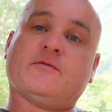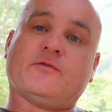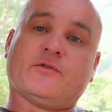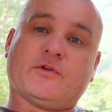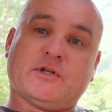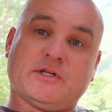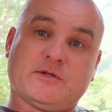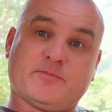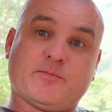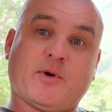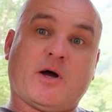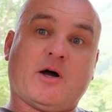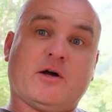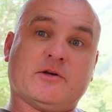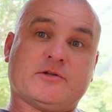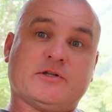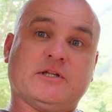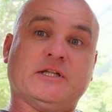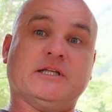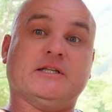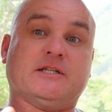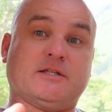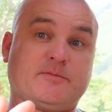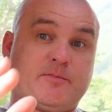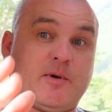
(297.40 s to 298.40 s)
This
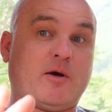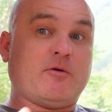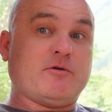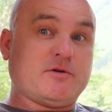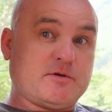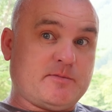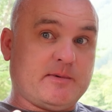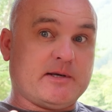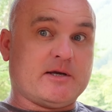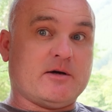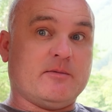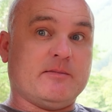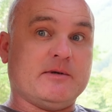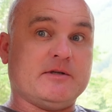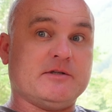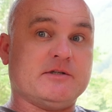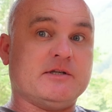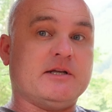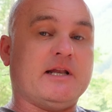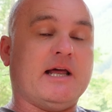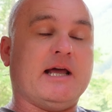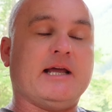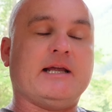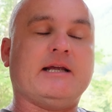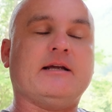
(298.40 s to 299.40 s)
parcel is supposed to be coming
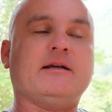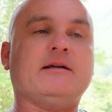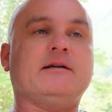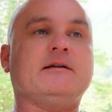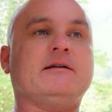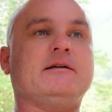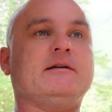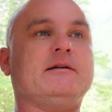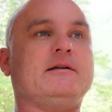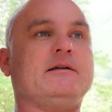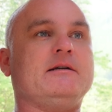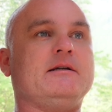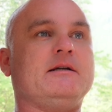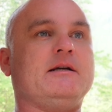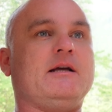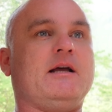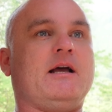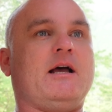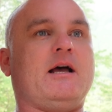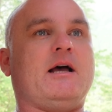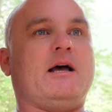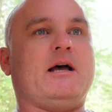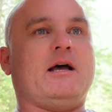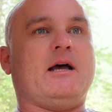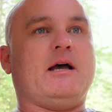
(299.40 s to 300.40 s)
today.
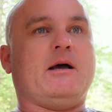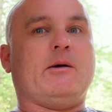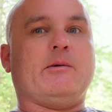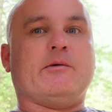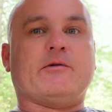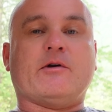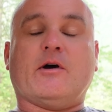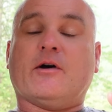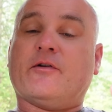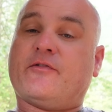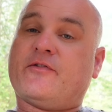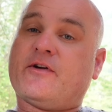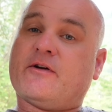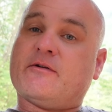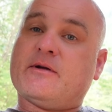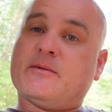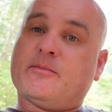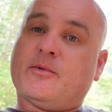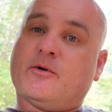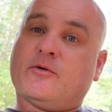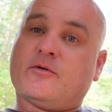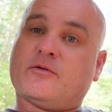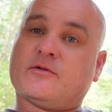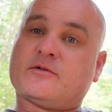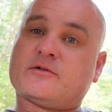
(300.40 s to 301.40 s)
Uh, we've got a ferry
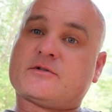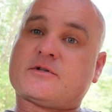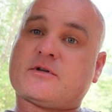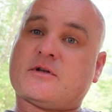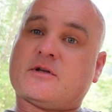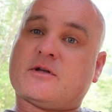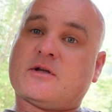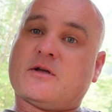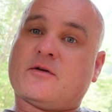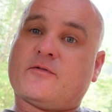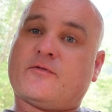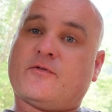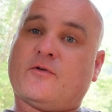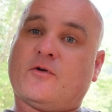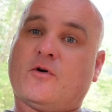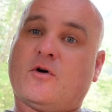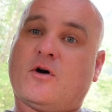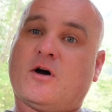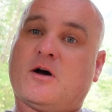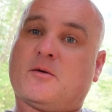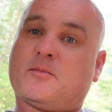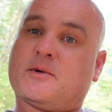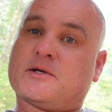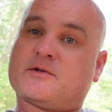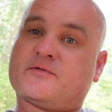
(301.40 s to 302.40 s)
booked for
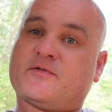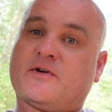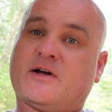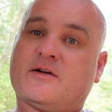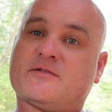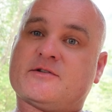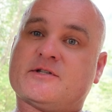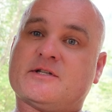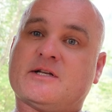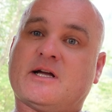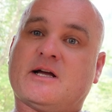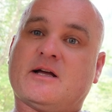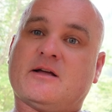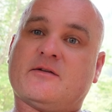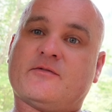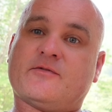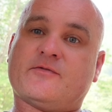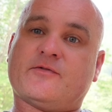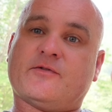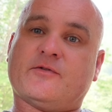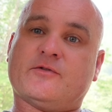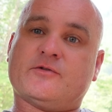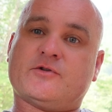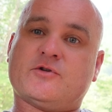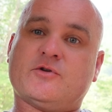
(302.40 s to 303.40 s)
half past five tonight
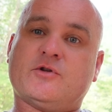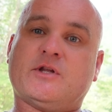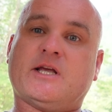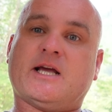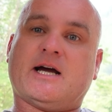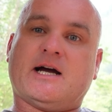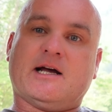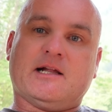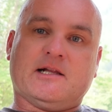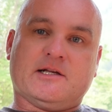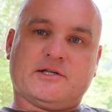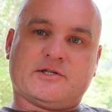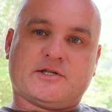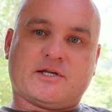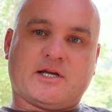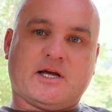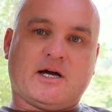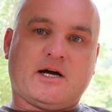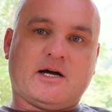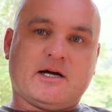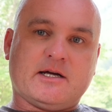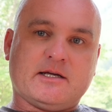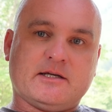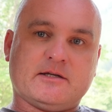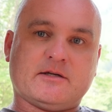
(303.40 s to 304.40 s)
for, to the Isle of
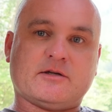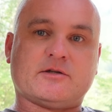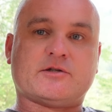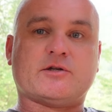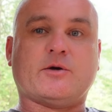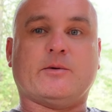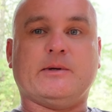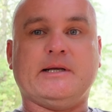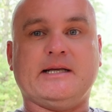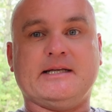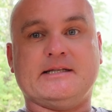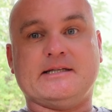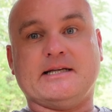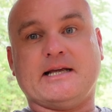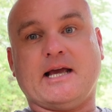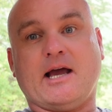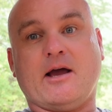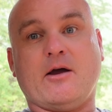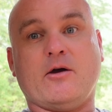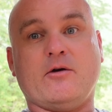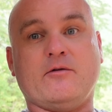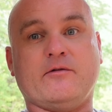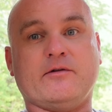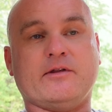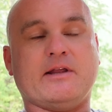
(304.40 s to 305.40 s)
Skye, so we need to
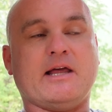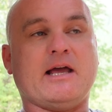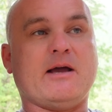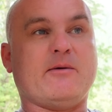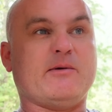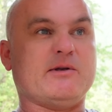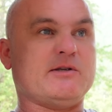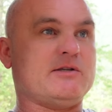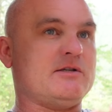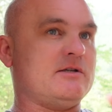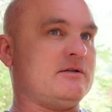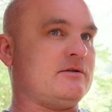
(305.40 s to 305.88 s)
get over there, which